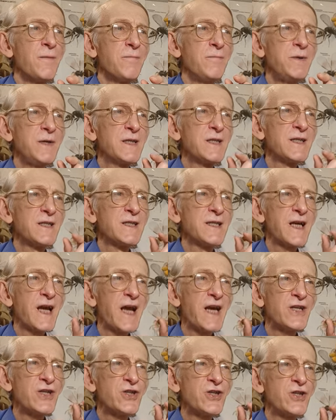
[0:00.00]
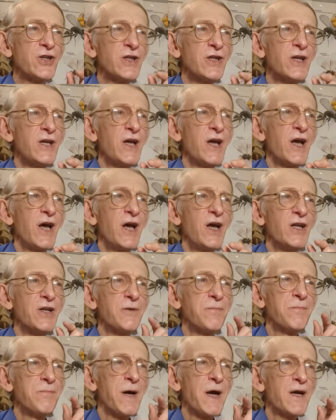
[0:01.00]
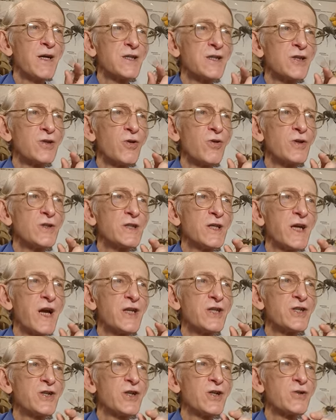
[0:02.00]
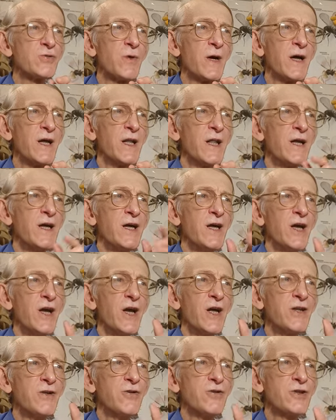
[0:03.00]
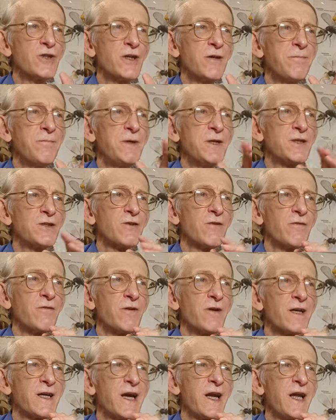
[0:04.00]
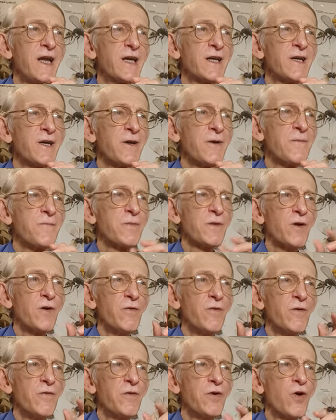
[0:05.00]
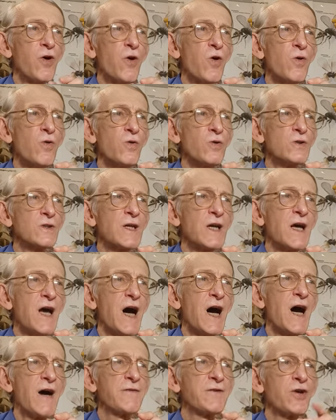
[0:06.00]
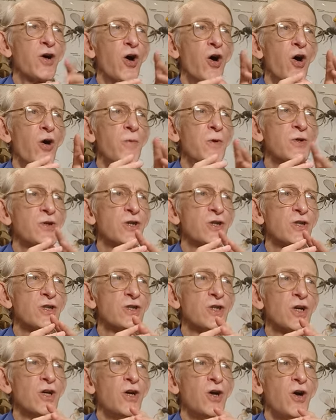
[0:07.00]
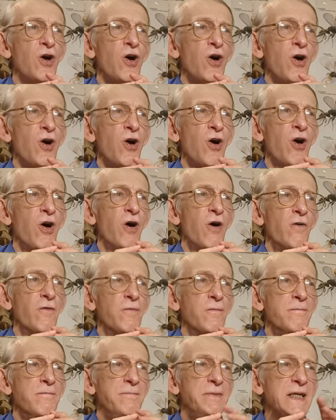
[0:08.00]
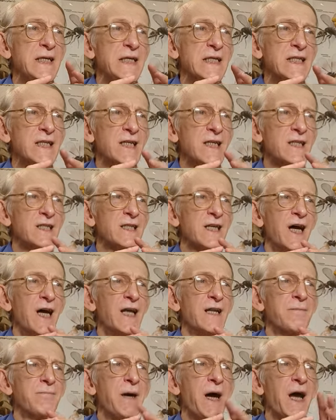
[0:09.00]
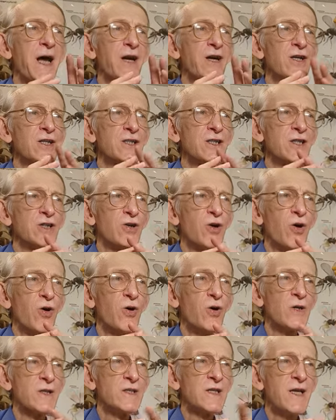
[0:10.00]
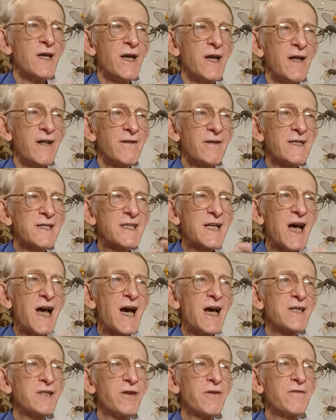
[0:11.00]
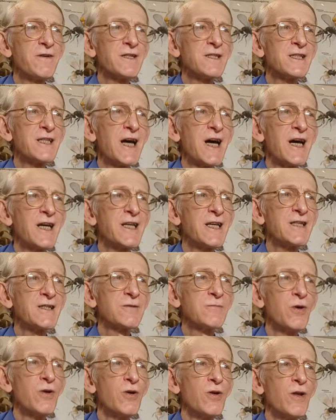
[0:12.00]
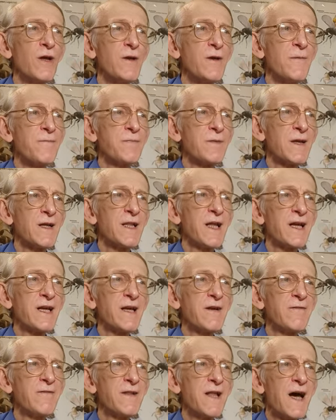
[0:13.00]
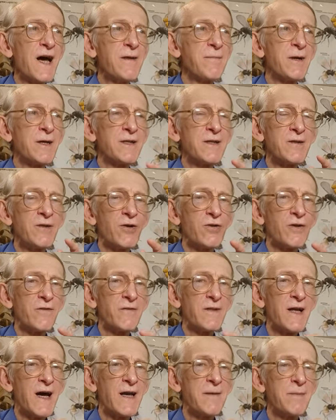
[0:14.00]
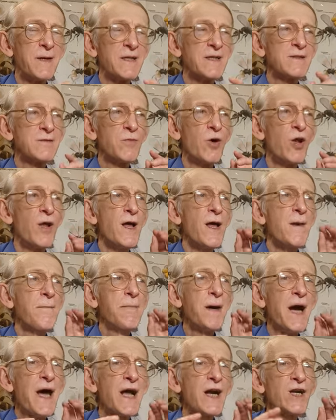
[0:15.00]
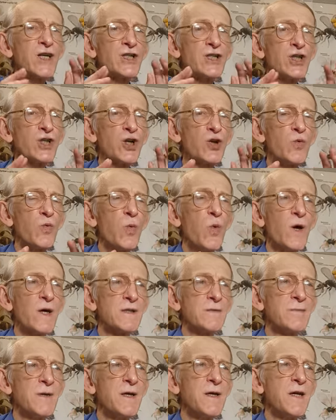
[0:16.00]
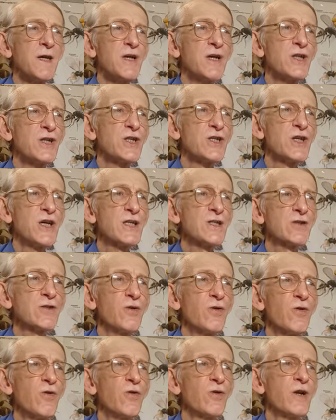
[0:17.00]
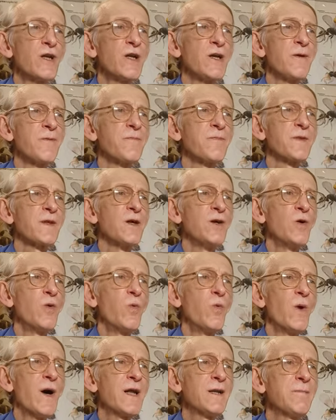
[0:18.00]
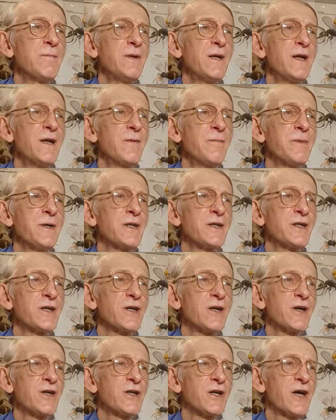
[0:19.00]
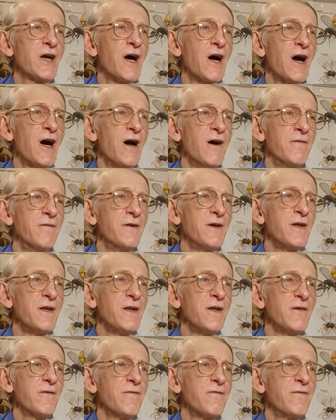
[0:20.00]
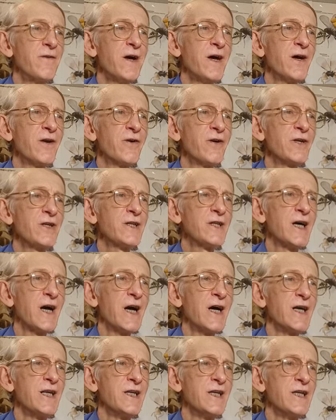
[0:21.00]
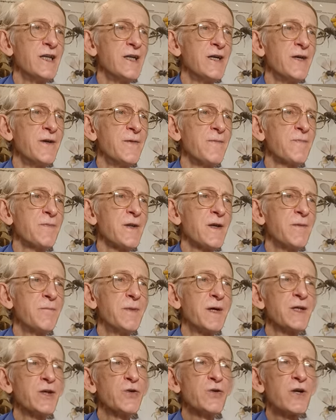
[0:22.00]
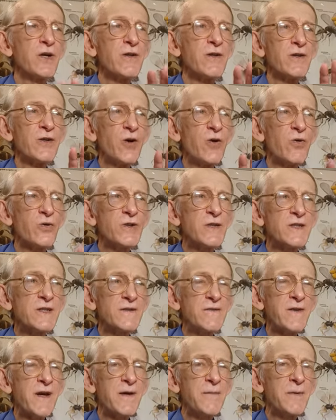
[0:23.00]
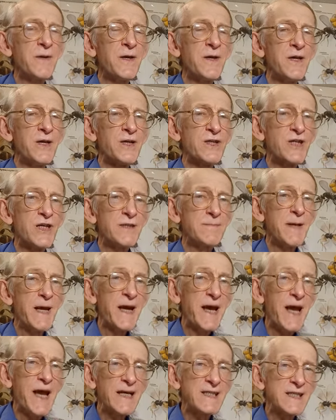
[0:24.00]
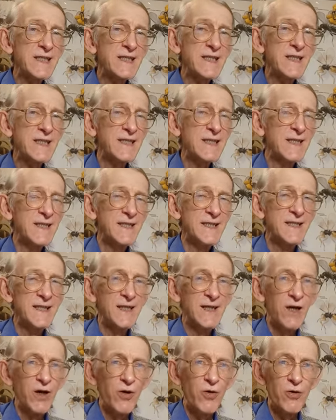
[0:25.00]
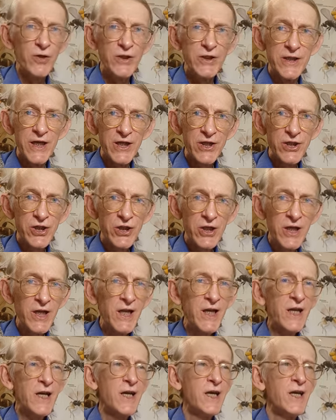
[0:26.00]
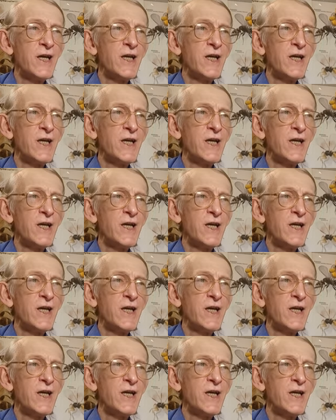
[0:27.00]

beetles hatched and parasitoids hatched as well. And you see a piece of cake with holes after emergence of beetles and parasitoids. And the size of this tiny, small, like a fly, but not a fly, but small parasitic wasp, just only 1 millimeter and a half. Very tiny. But you can notice them just by accident or intentionally